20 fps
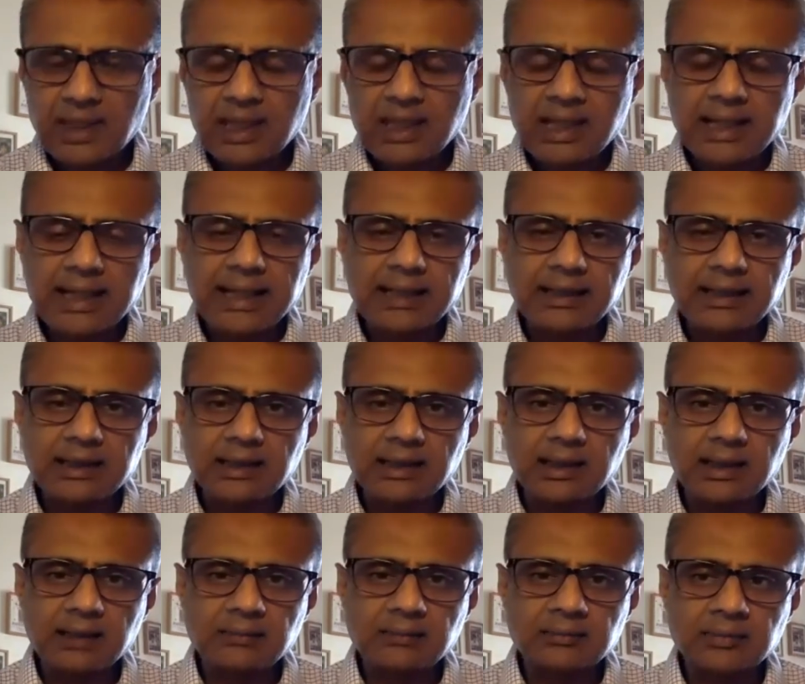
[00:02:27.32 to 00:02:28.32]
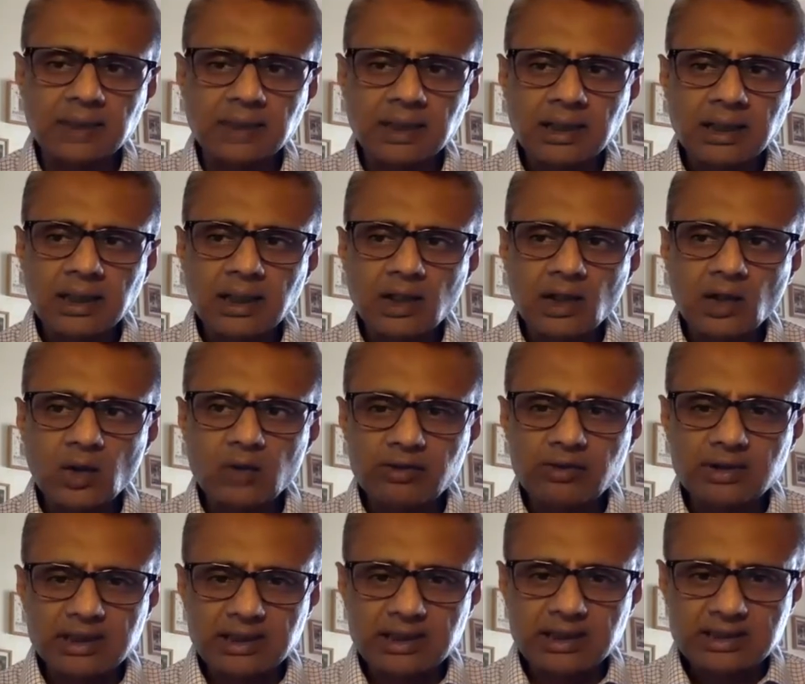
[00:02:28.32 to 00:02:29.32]
And
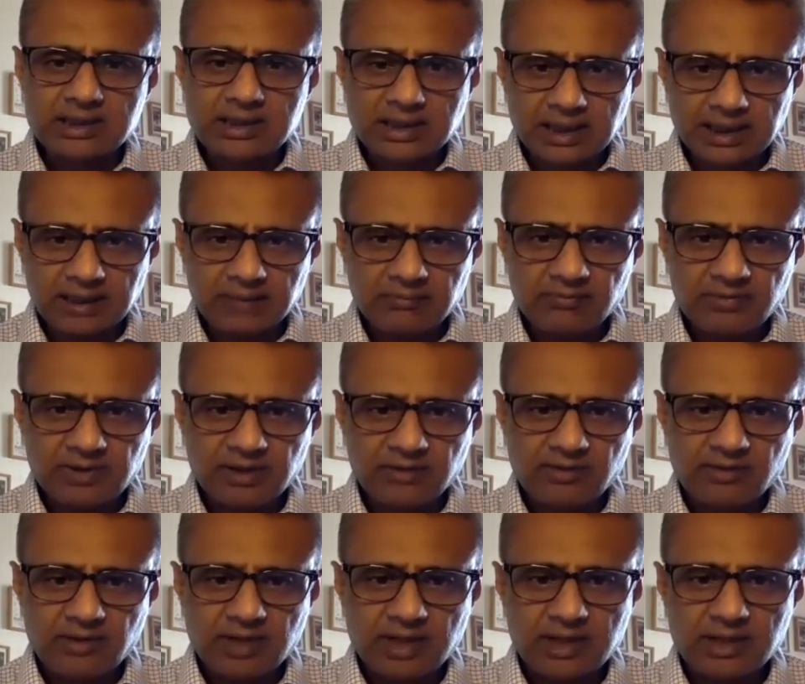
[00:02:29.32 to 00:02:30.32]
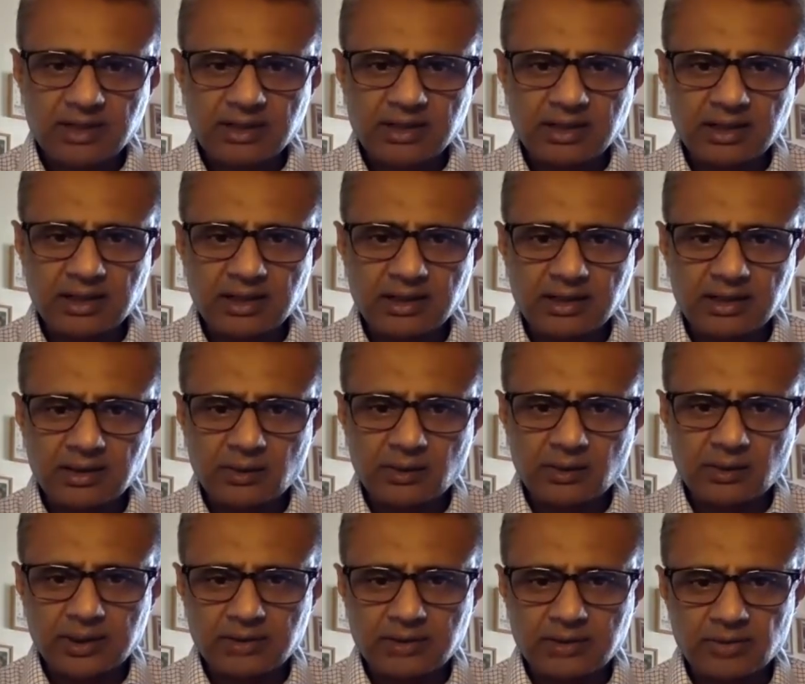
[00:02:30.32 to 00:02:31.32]
over this time, we have created
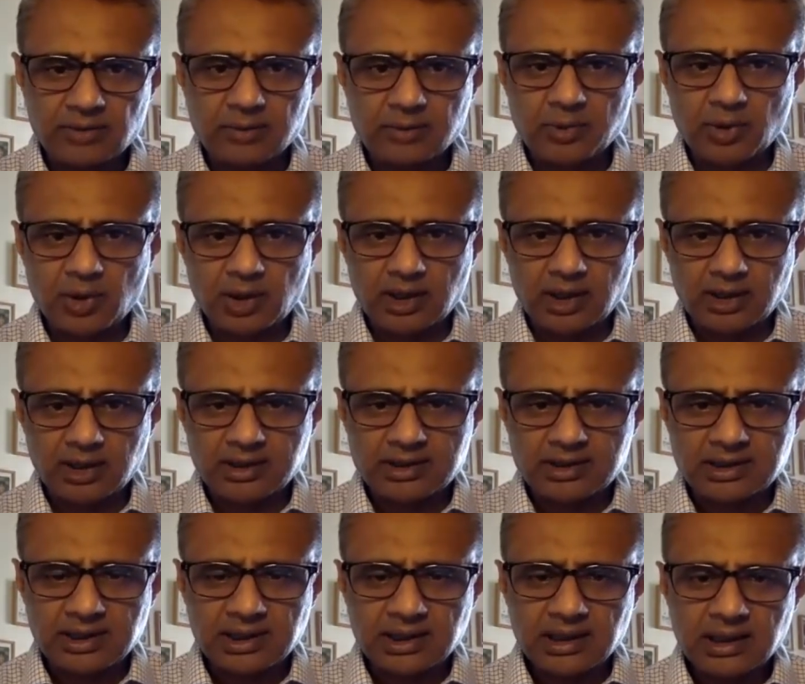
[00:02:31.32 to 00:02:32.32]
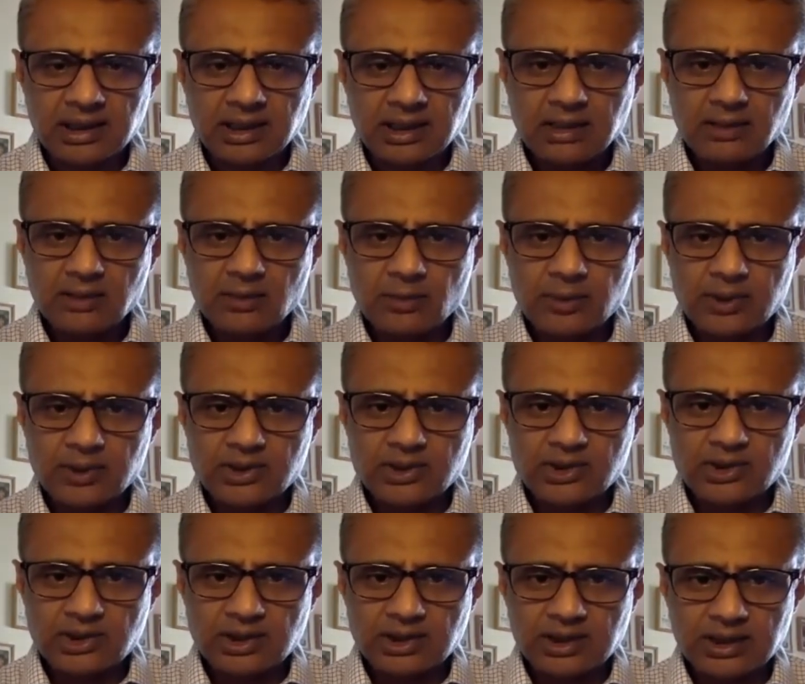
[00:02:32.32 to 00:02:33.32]
quite a few products
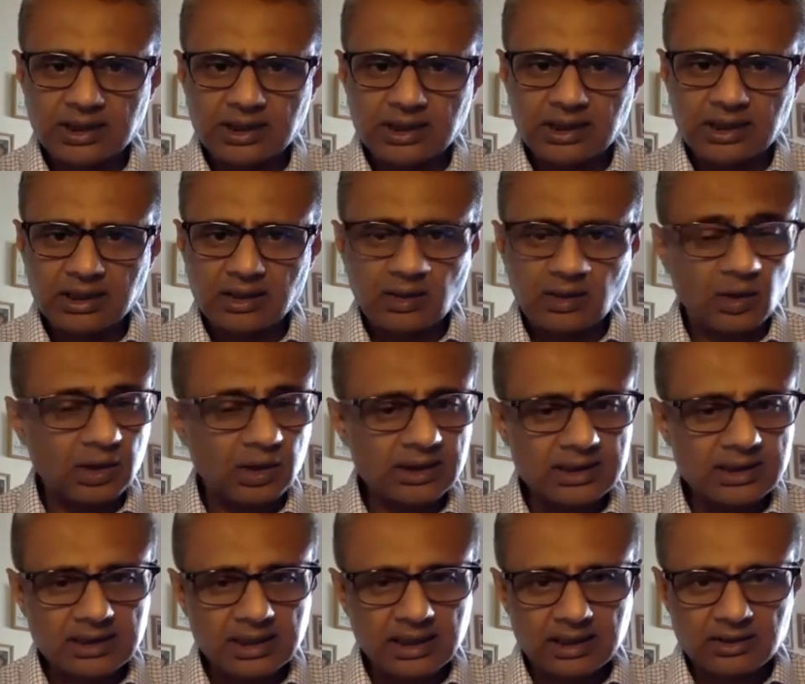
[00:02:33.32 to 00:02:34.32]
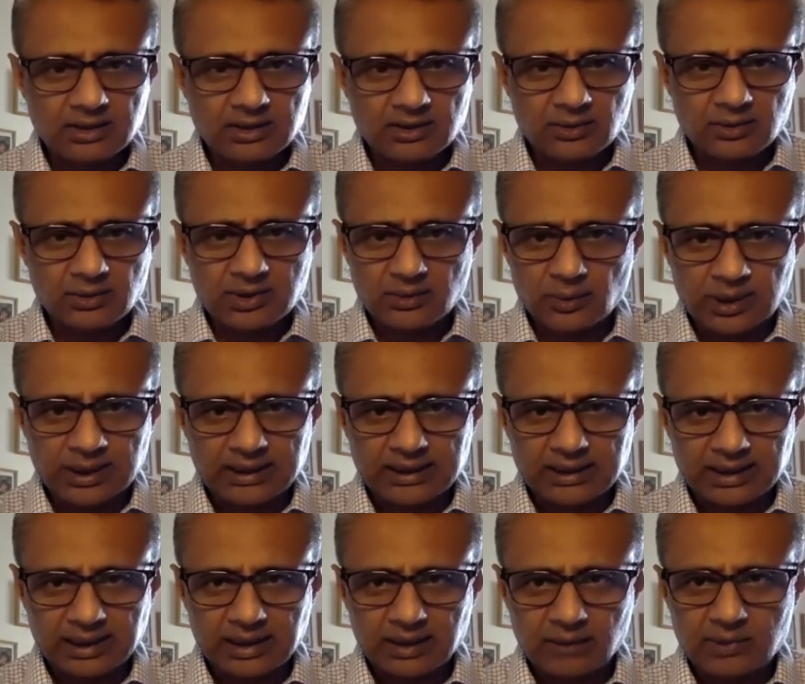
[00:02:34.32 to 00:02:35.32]
which are all designed to do the one
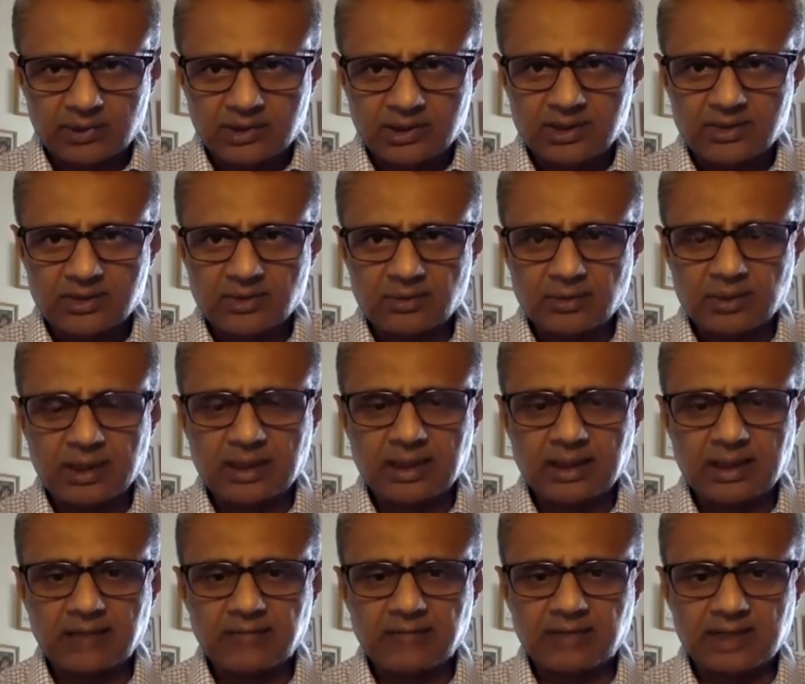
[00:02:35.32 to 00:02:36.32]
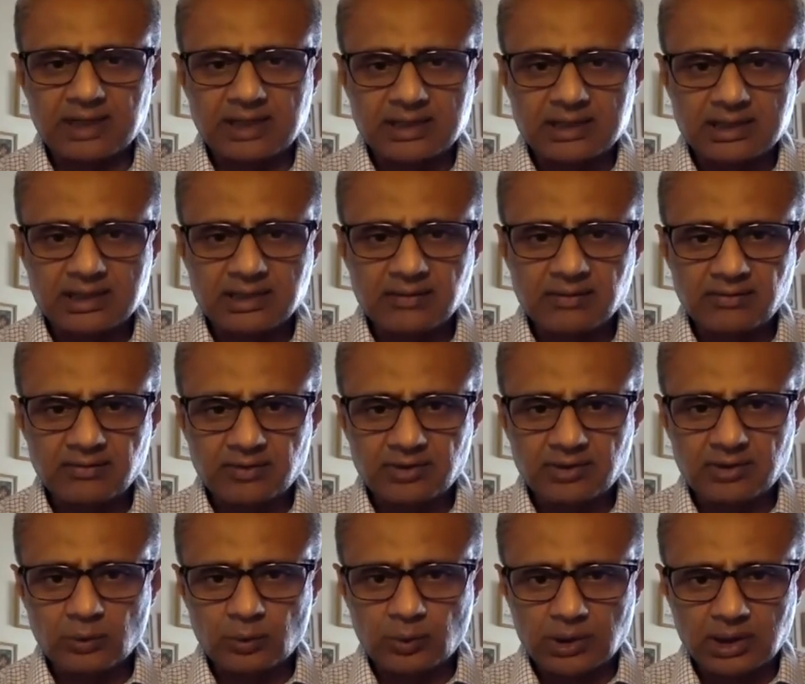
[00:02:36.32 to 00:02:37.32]
thing, which is to make life easier for
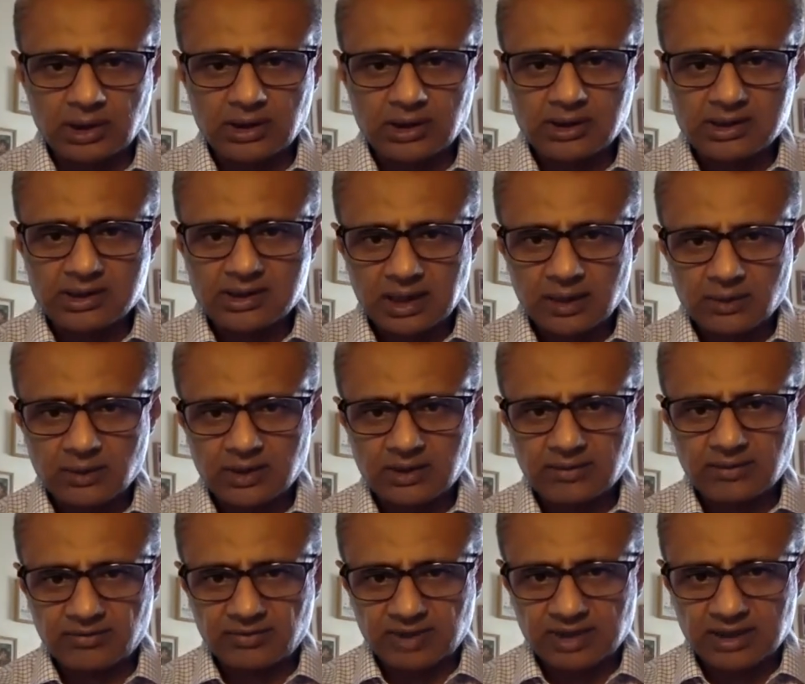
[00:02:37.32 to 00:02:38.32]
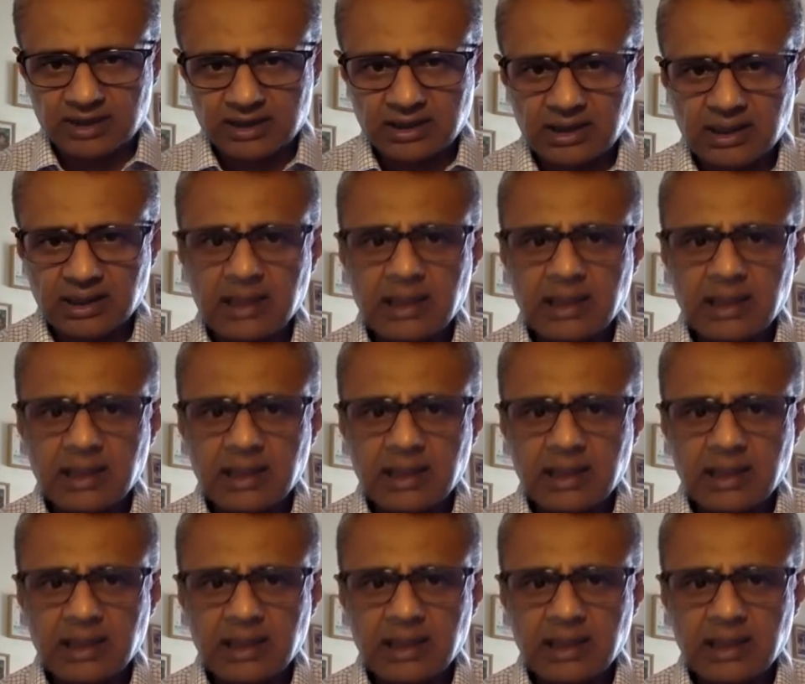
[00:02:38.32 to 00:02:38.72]
the workers out in the field